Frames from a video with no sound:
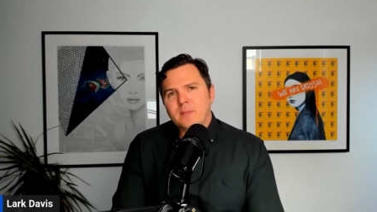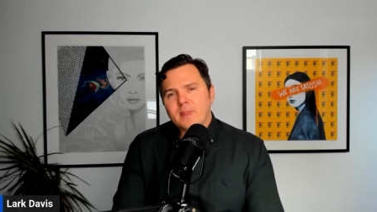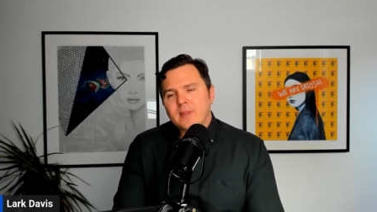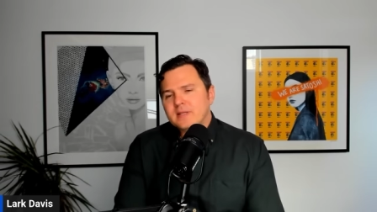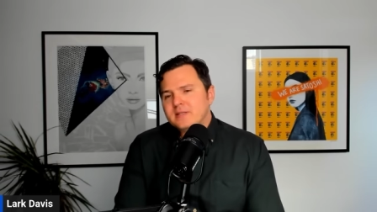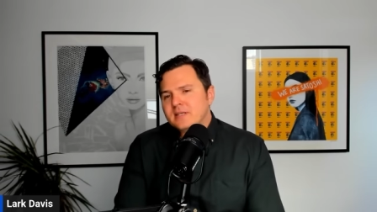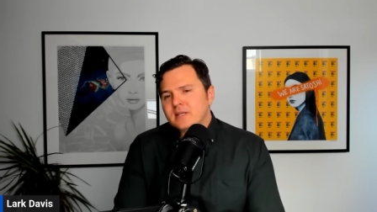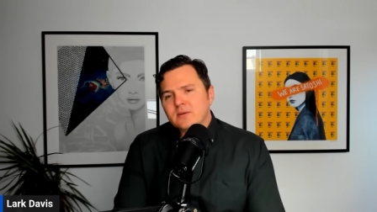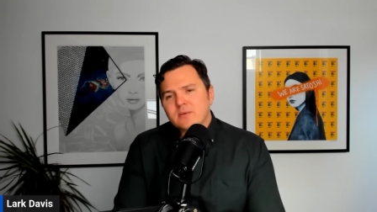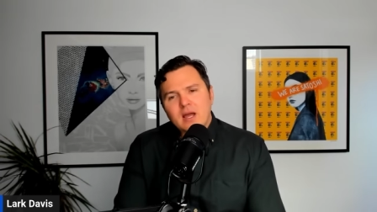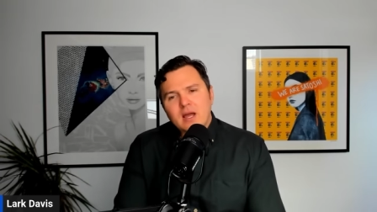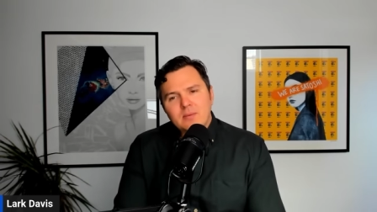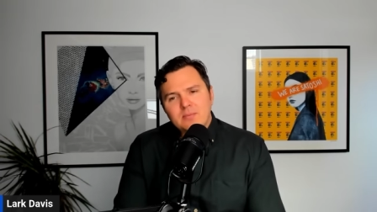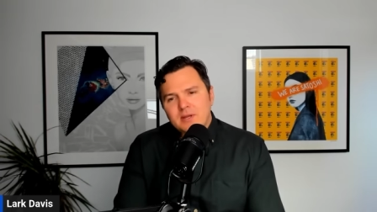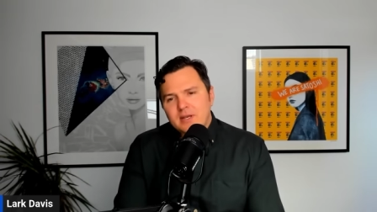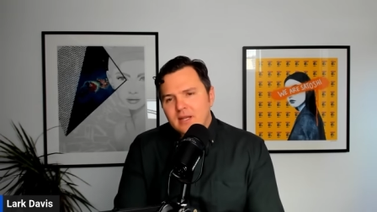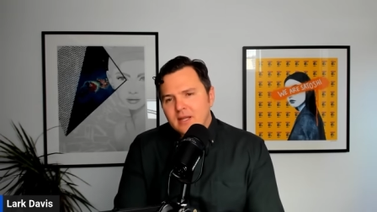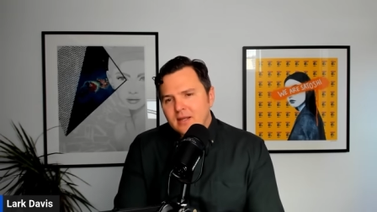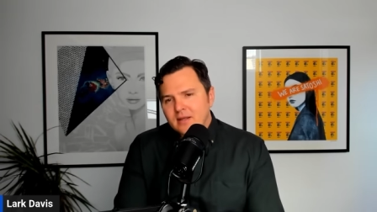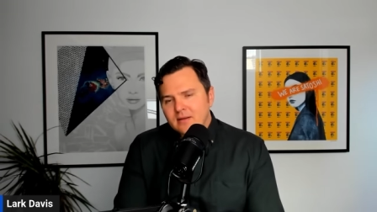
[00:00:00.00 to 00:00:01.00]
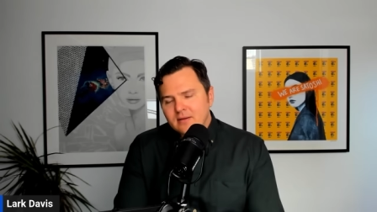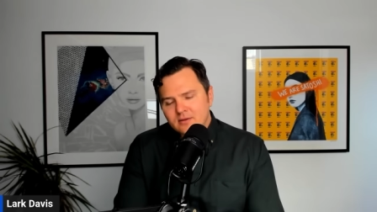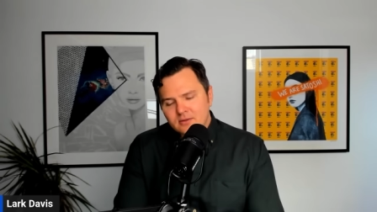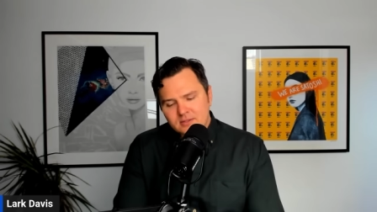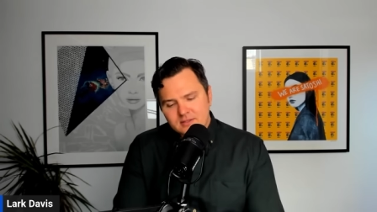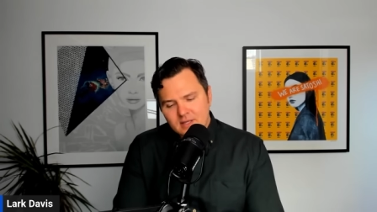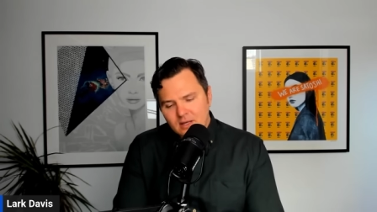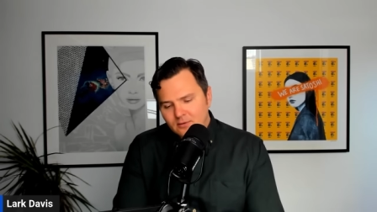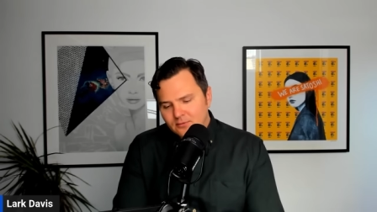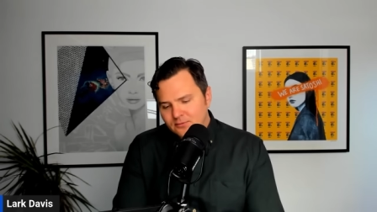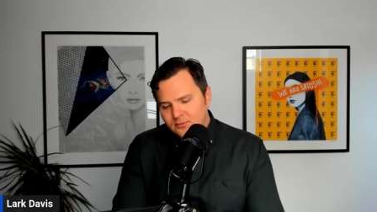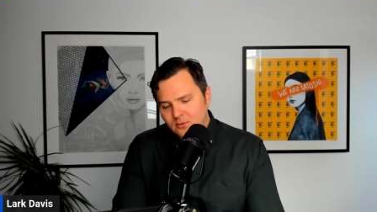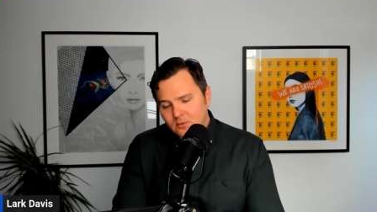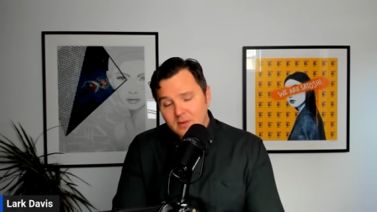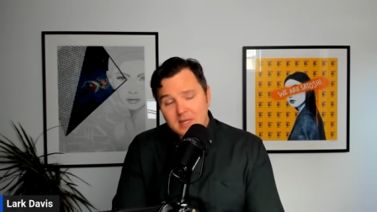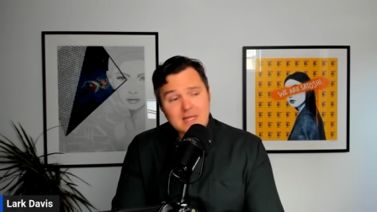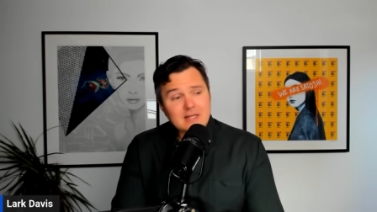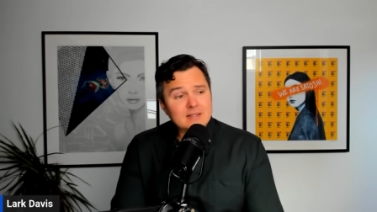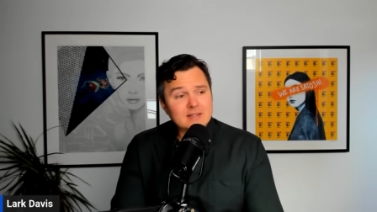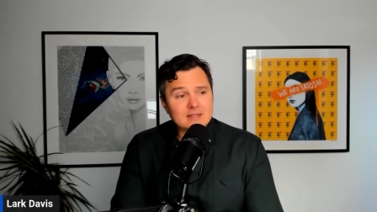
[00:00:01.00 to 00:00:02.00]
Sitting around pitying yourself for
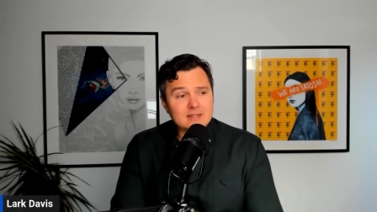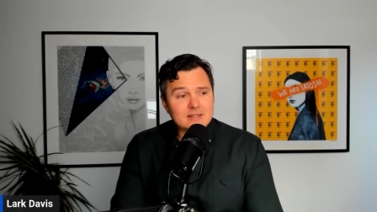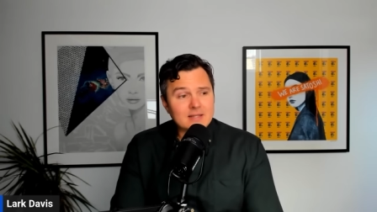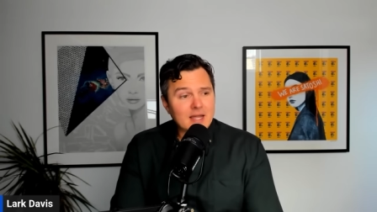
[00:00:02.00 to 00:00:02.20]
weeks and